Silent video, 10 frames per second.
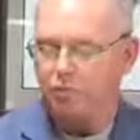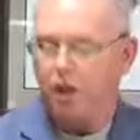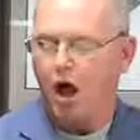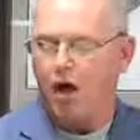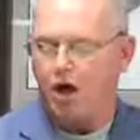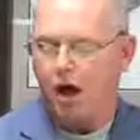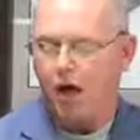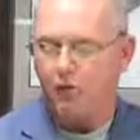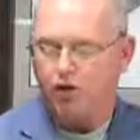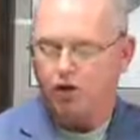to pluck
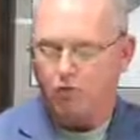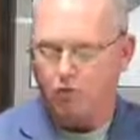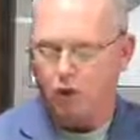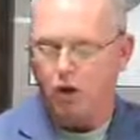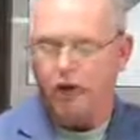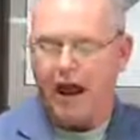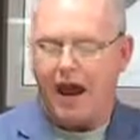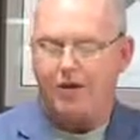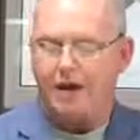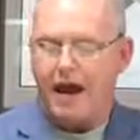up, to pull
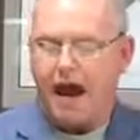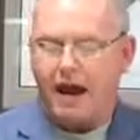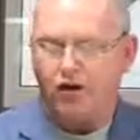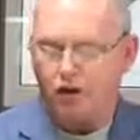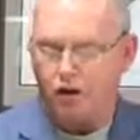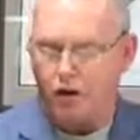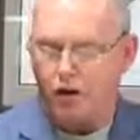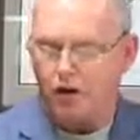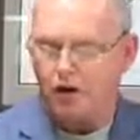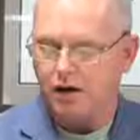down, and
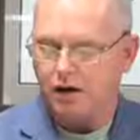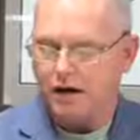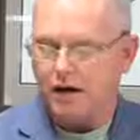destroy it,